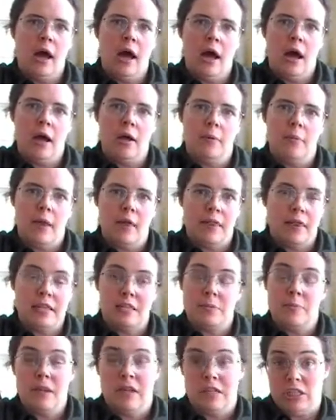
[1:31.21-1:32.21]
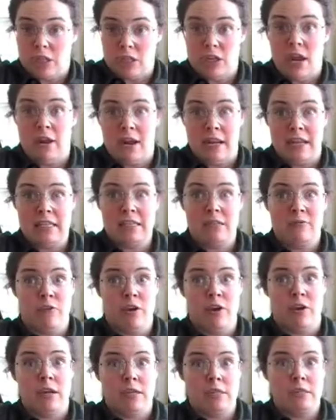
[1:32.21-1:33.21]
and that's been just a
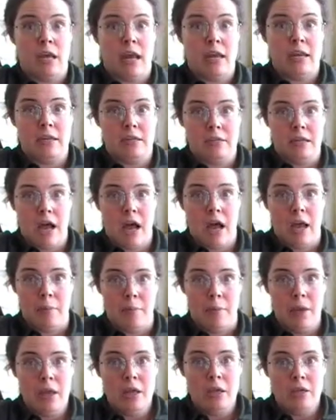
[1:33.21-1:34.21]
very exciting time